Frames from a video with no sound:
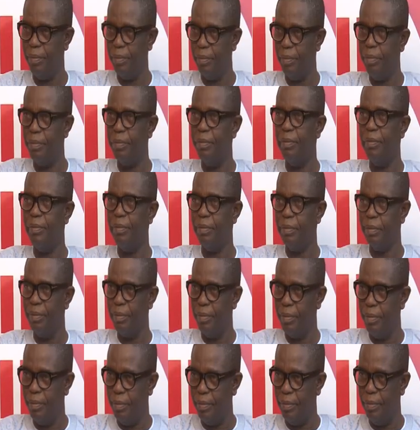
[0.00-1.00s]

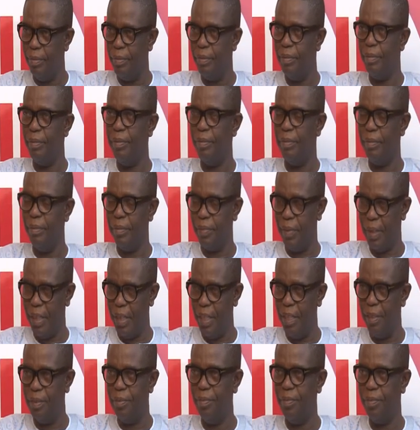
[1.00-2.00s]
absolutely incredible. How you
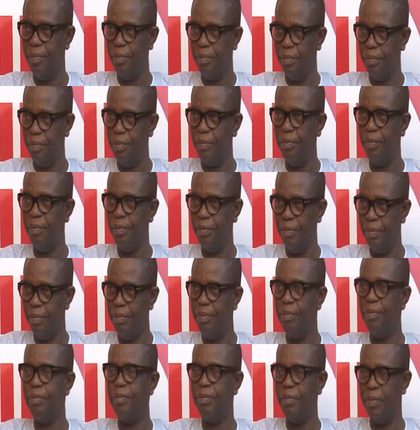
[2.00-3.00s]
can be a communist
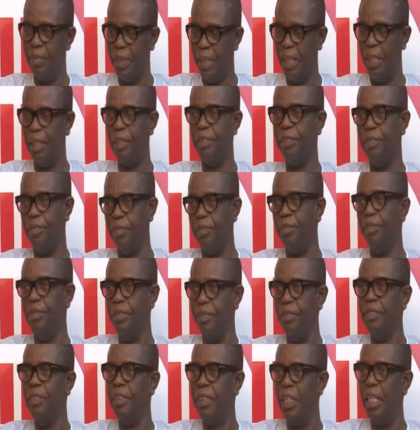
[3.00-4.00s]
and not
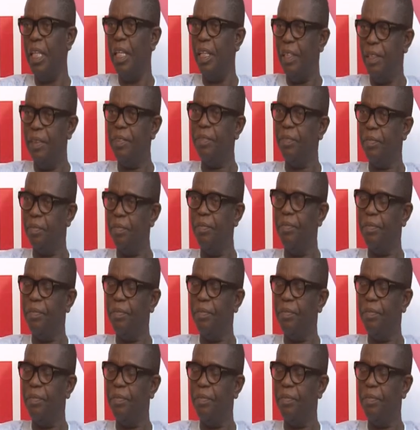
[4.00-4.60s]
recognize that is